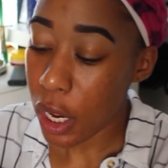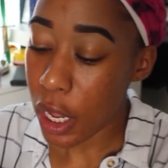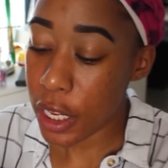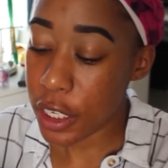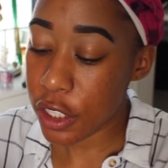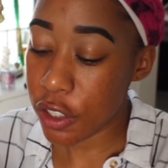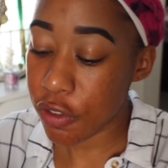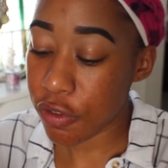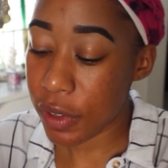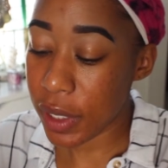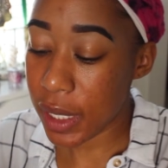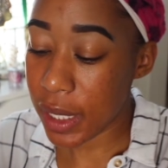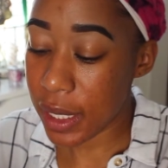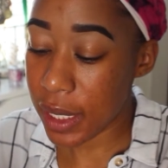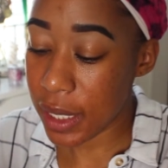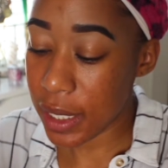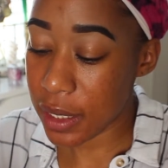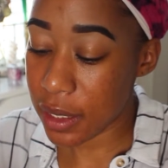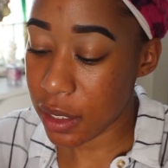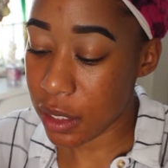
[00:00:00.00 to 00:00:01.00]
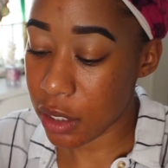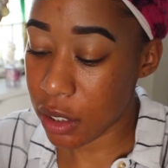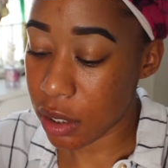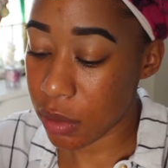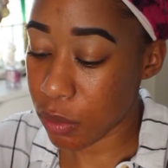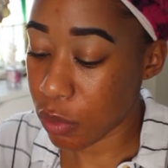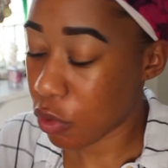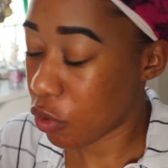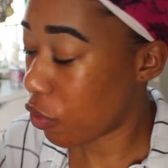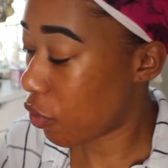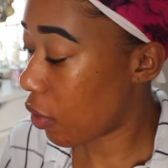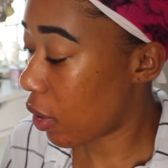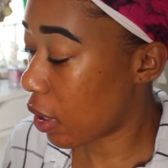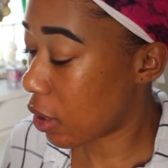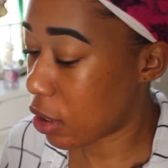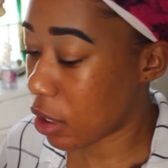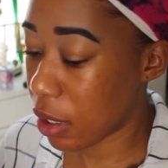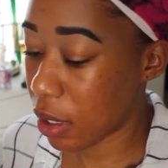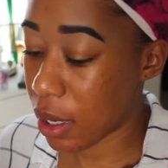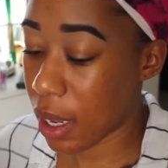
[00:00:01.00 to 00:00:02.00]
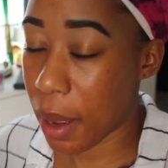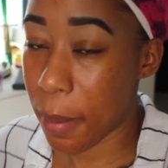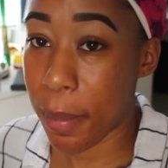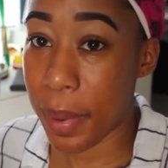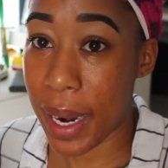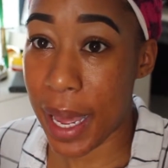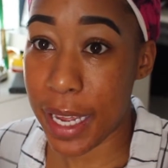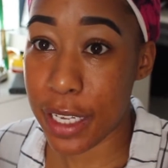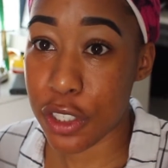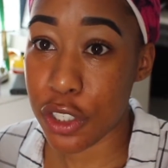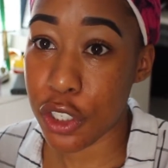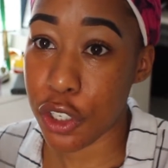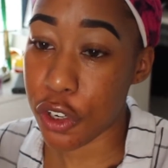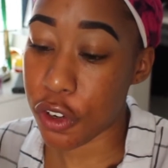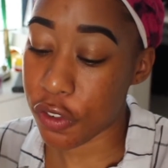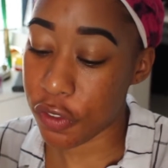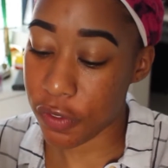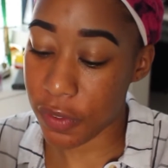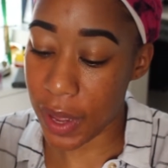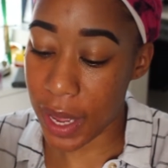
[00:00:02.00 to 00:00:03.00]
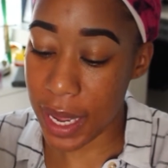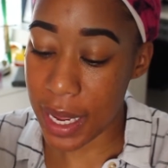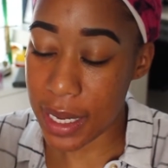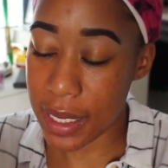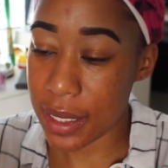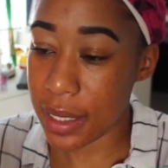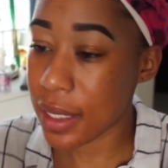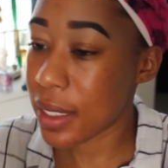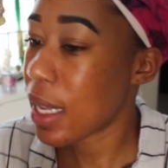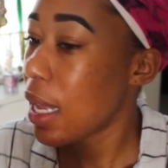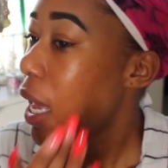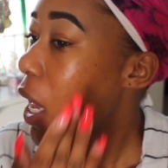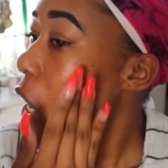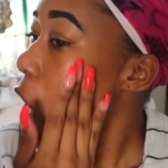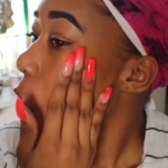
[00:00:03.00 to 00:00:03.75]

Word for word: It's really easy to move to apply to your face.